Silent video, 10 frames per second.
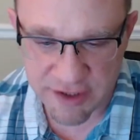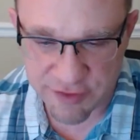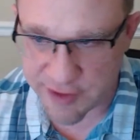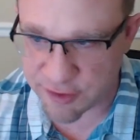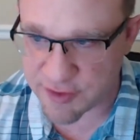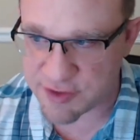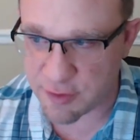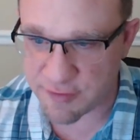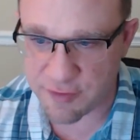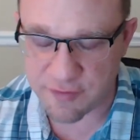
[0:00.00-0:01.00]
your interest,
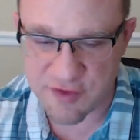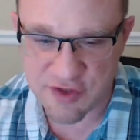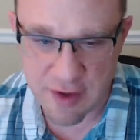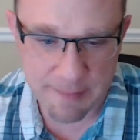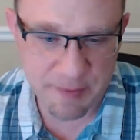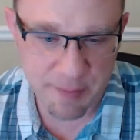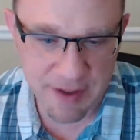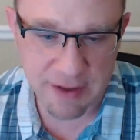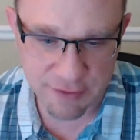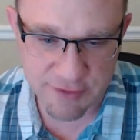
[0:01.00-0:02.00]
or if you've stopped
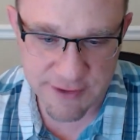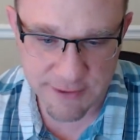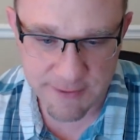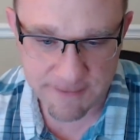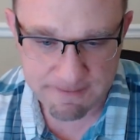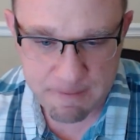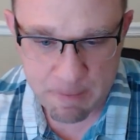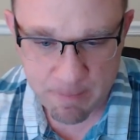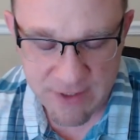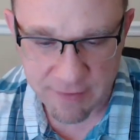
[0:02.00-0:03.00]
being interested,
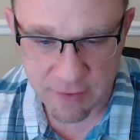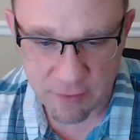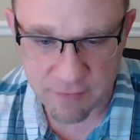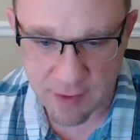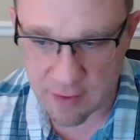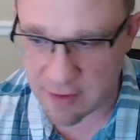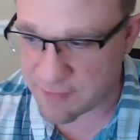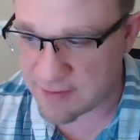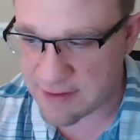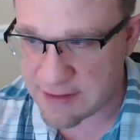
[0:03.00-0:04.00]
I think you fall off.
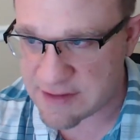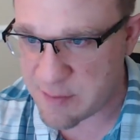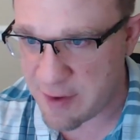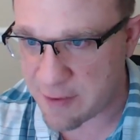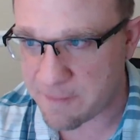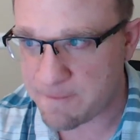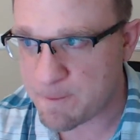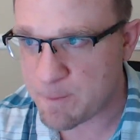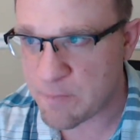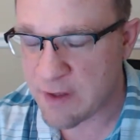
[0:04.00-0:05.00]
And I think that's smart.
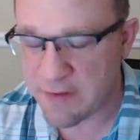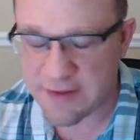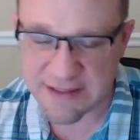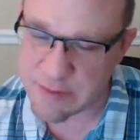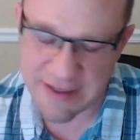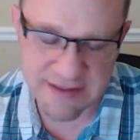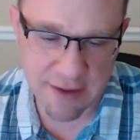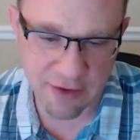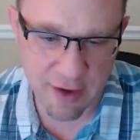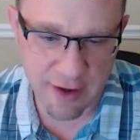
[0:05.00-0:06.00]
I think that's
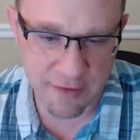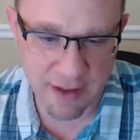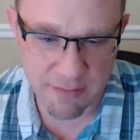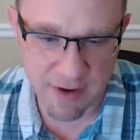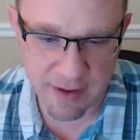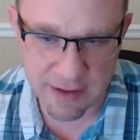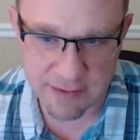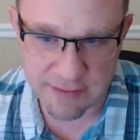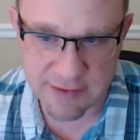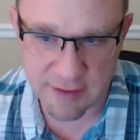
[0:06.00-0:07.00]
how a lot of the in-market
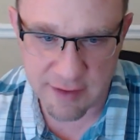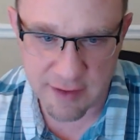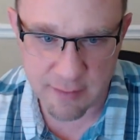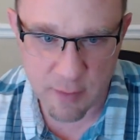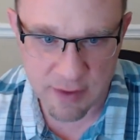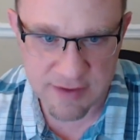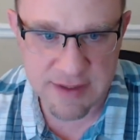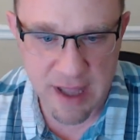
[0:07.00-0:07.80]
targeting works now.